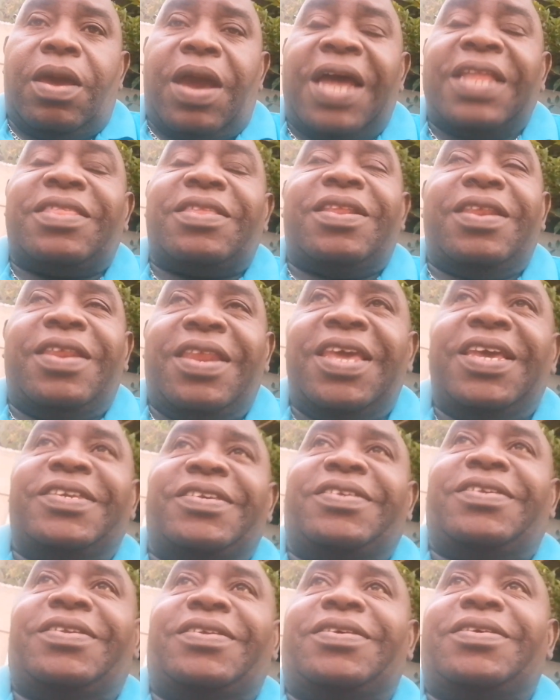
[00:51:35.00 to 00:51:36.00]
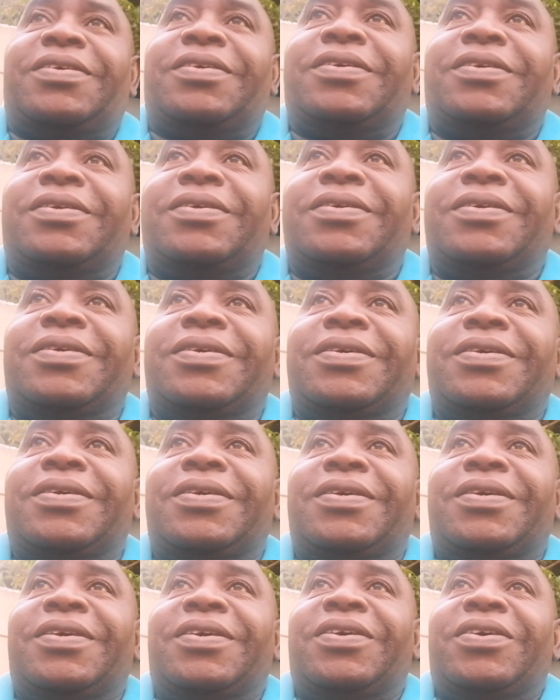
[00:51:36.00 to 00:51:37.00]
at least
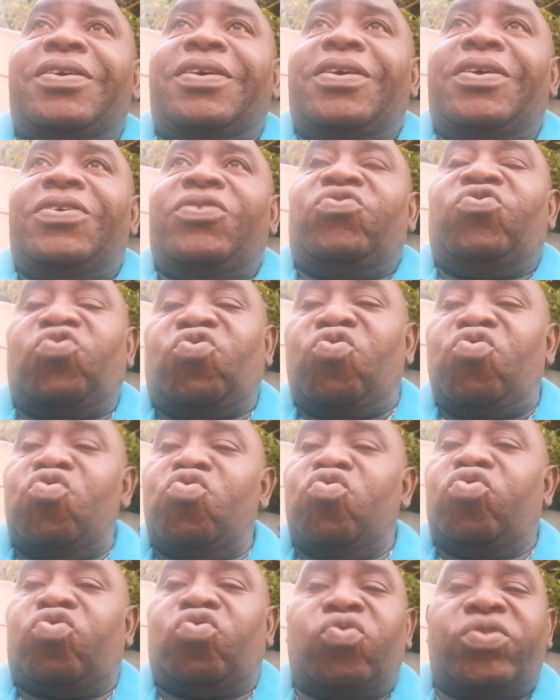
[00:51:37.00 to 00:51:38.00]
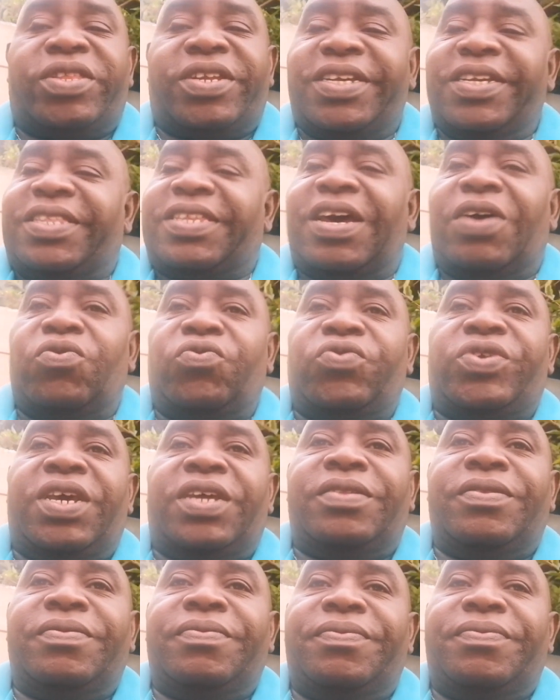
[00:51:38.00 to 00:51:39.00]
2,000 to
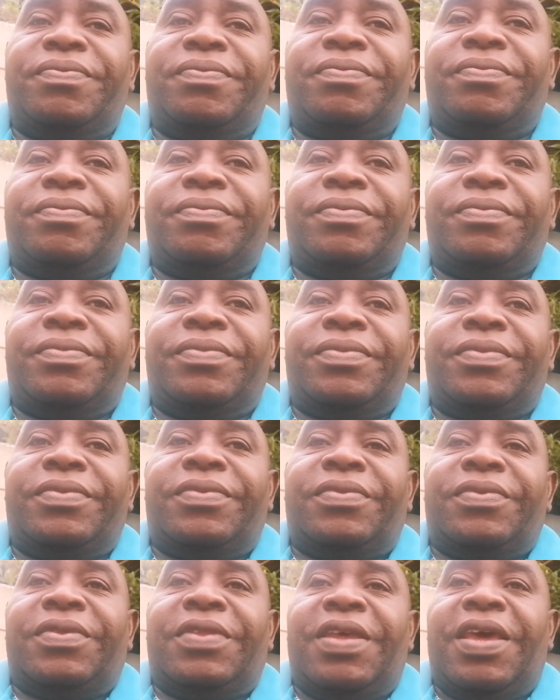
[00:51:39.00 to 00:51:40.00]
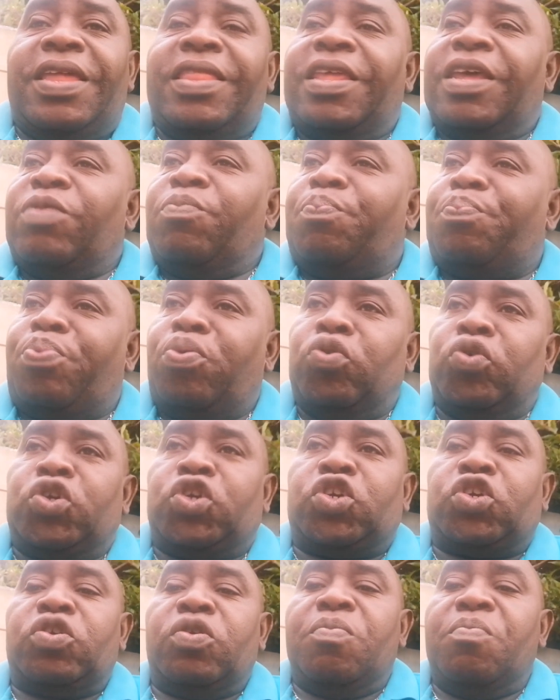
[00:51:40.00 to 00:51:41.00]
3,000 and then
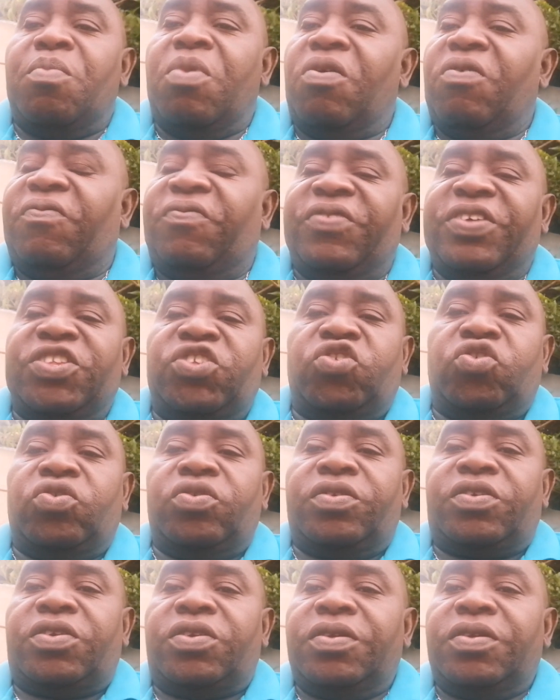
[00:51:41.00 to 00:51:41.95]
push more videos.